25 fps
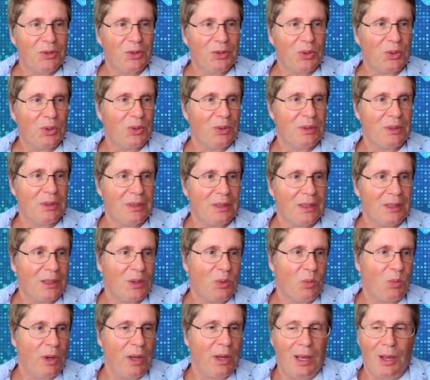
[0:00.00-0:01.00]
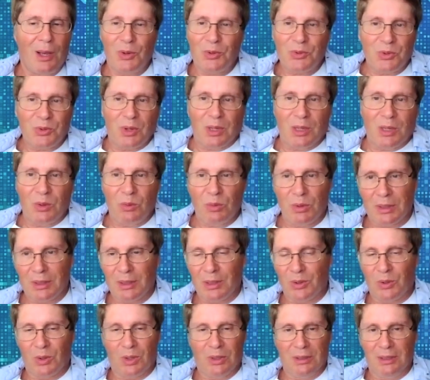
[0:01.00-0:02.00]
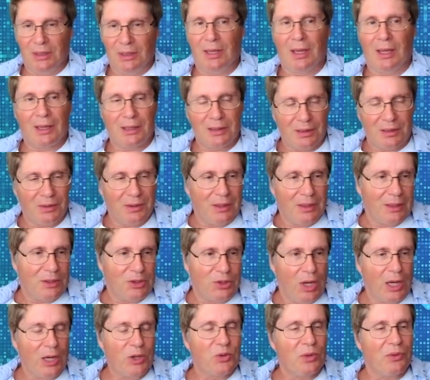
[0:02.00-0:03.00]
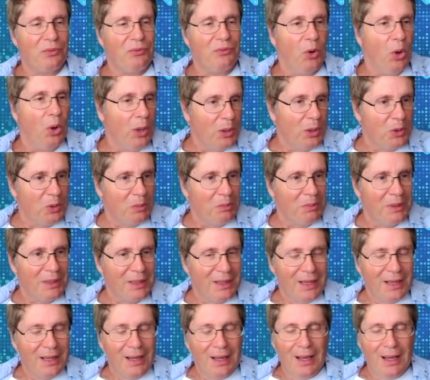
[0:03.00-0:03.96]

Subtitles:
In a warehouse or anywhere, it detects a change of volume.